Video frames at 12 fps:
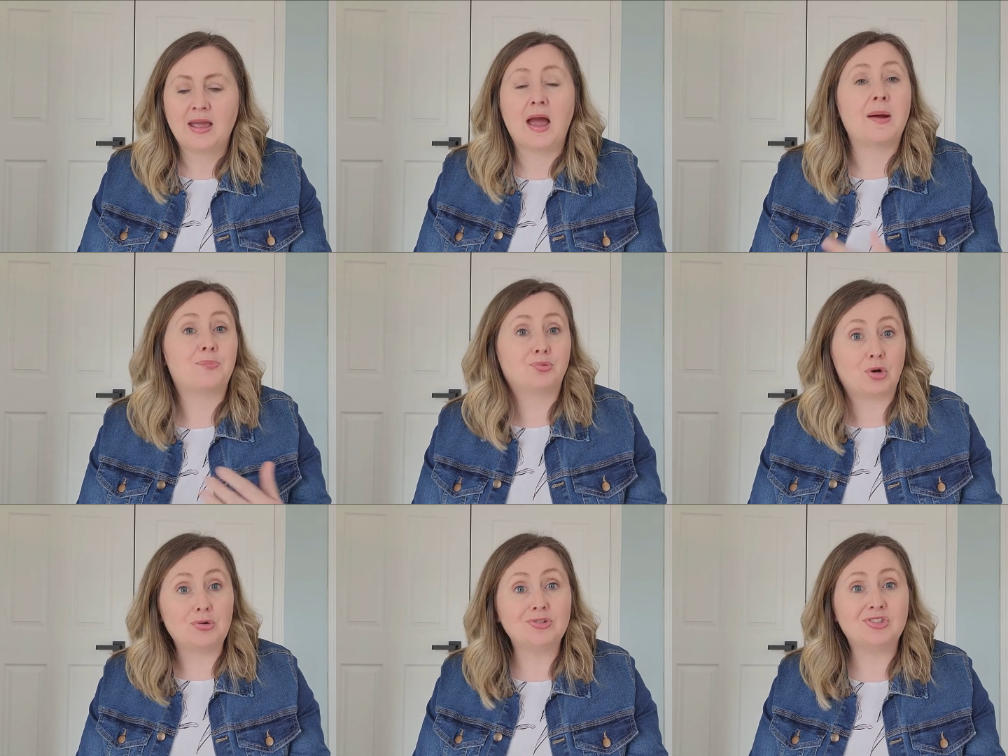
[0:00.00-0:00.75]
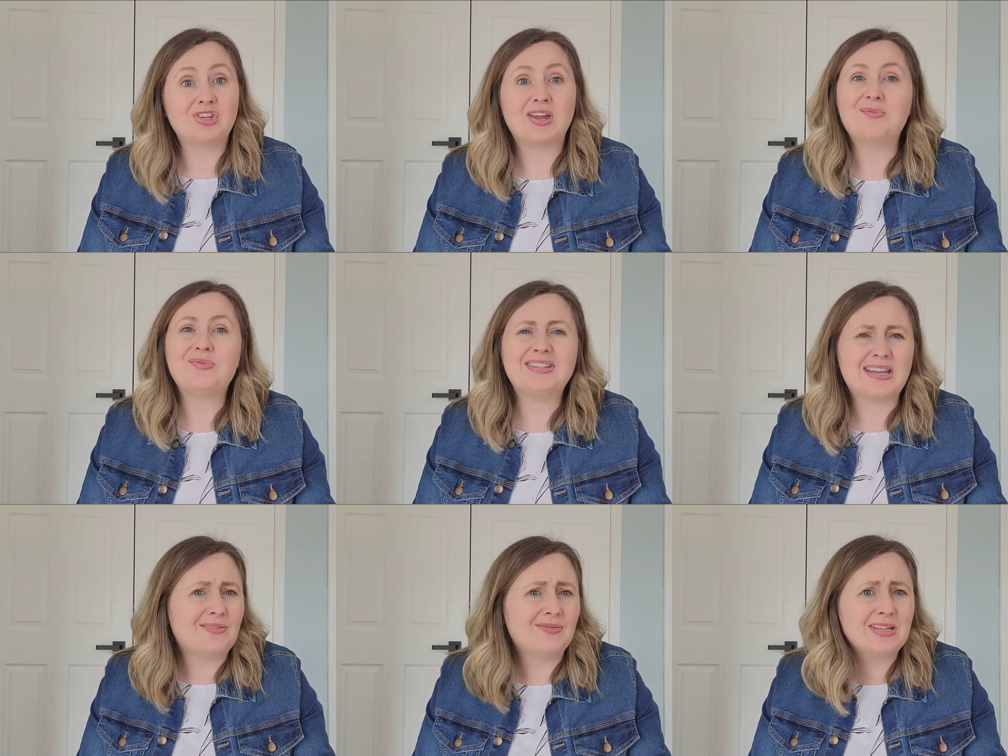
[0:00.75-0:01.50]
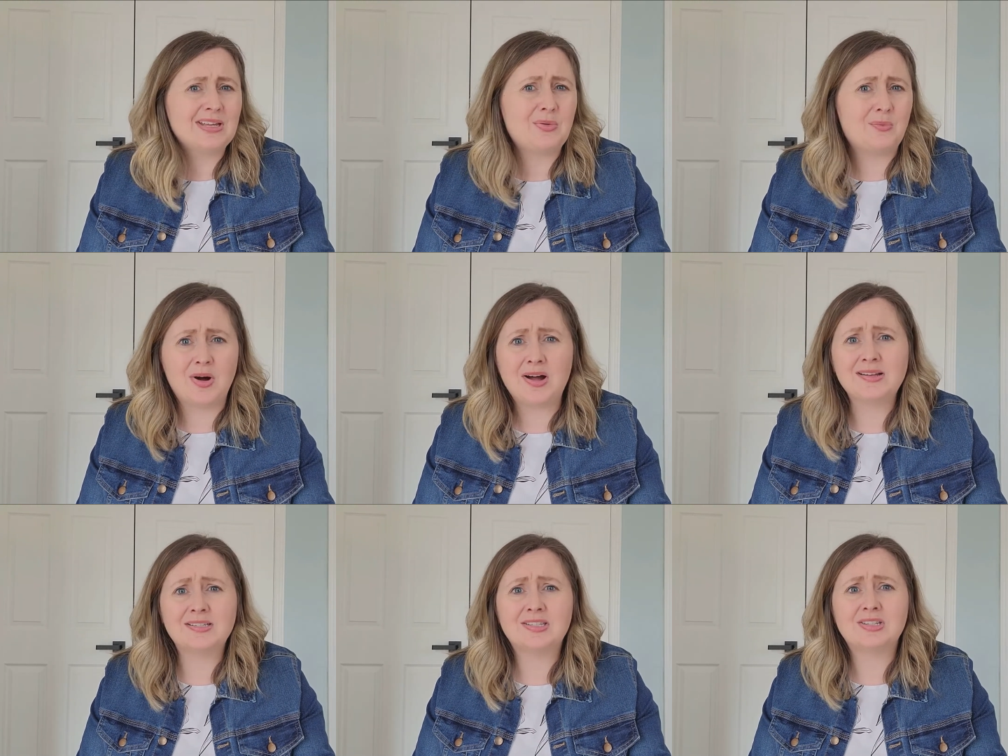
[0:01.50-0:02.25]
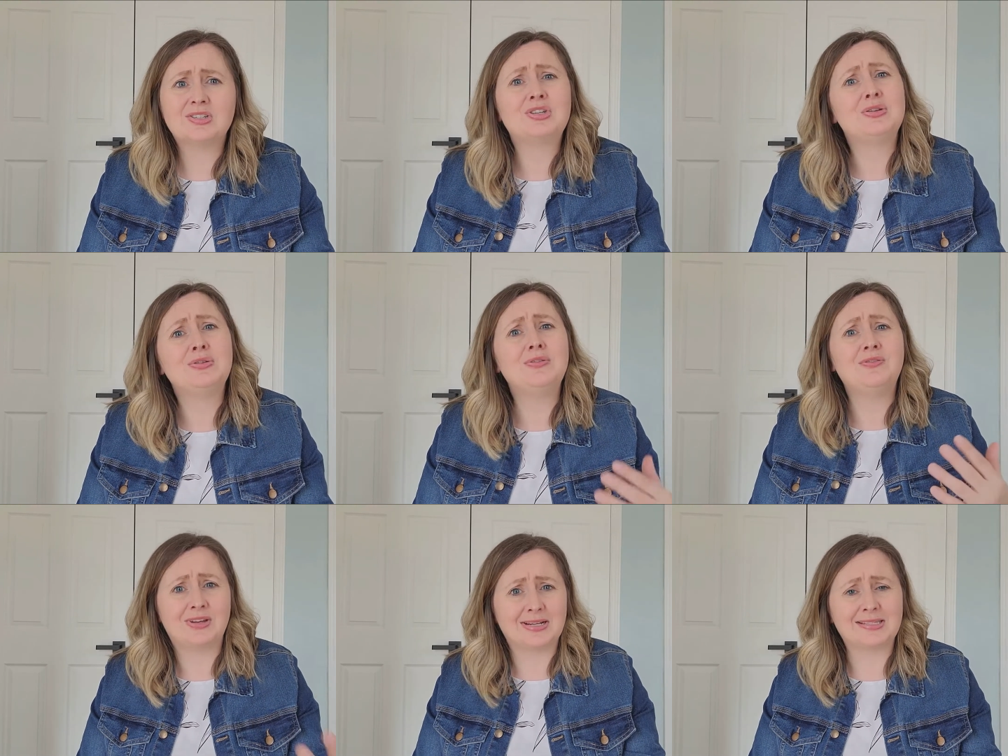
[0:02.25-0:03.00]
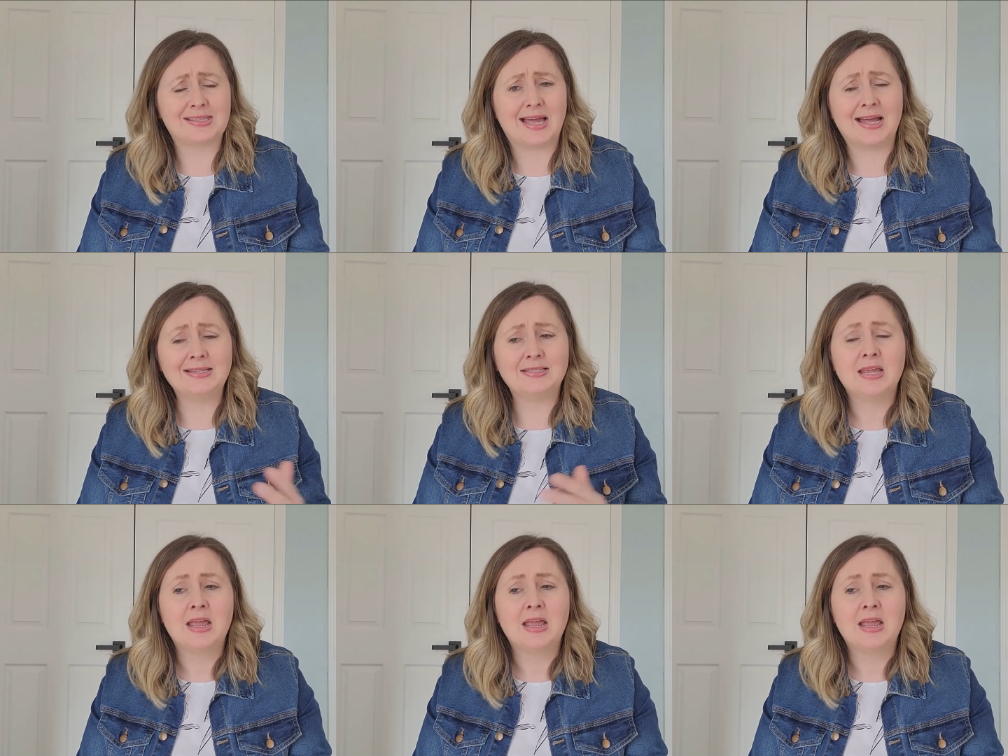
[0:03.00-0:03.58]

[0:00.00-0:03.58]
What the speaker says: approach, and we definitely want to fix that,